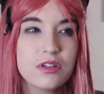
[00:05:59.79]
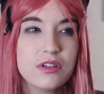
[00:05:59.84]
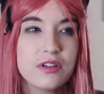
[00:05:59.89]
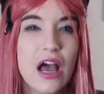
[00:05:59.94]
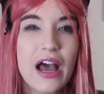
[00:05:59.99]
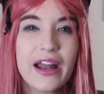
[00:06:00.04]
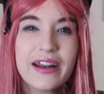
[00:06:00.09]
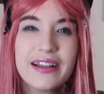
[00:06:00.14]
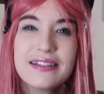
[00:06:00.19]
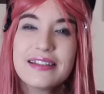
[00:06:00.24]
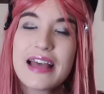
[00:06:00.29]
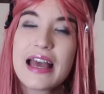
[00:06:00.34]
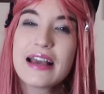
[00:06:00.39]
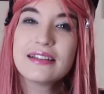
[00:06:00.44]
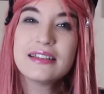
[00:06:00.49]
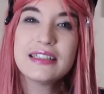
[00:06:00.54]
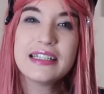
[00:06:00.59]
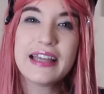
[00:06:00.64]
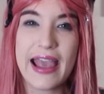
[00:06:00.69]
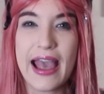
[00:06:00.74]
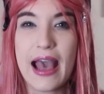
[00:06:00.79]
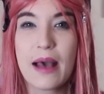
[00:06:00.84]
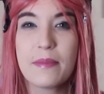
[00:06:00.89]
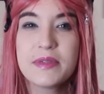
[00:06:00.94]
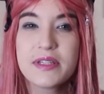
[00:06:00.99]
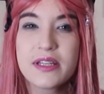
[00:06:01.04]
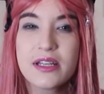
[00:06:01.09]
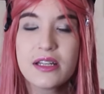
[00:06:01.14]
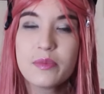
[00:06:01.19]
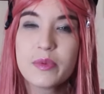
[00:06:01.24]
not exactly
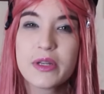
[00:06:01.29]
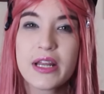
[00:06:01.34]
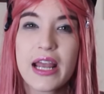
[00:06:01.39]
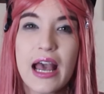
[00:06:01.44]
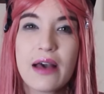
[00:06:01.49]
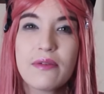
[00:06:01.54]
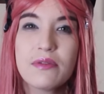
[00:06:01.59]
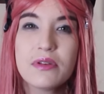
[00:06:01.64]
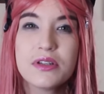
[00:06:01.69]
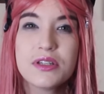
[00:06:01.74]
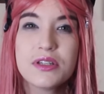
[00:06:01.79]
absent, but I haven't